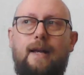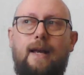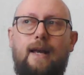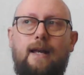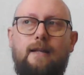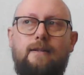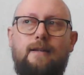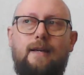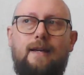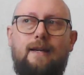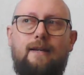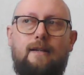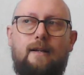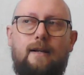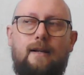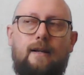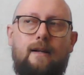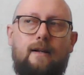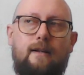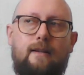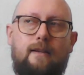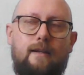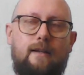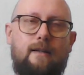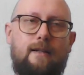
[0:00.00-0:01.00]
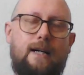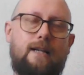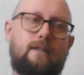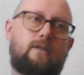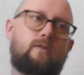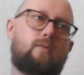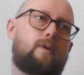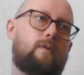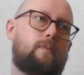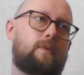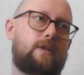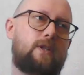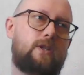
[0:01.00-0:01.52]
And I think
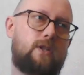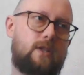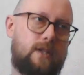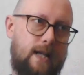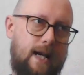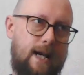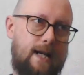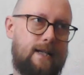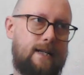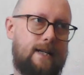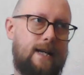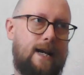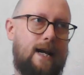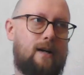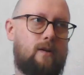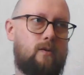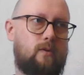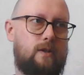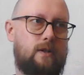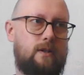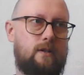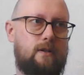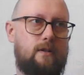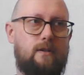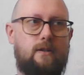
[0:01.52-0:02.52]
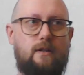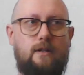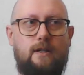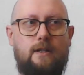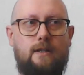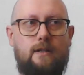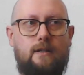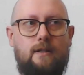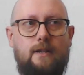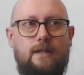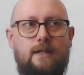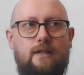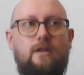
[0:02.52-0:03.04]
that's where we stand out
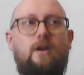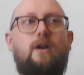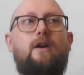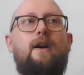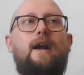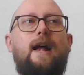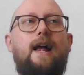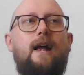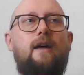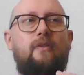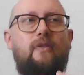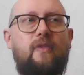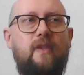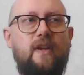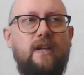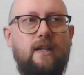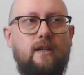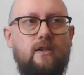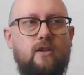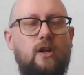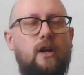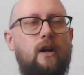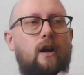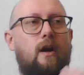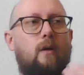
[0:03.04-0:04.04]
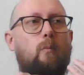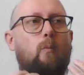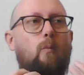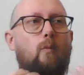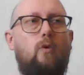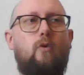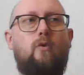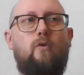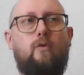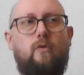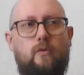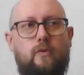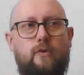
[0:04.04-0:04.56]
is our ethics and our
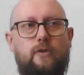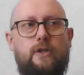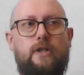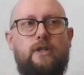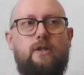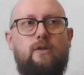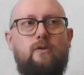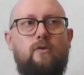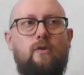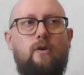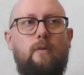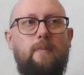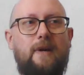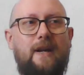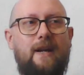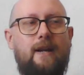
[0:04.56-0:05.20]
morals in Europe.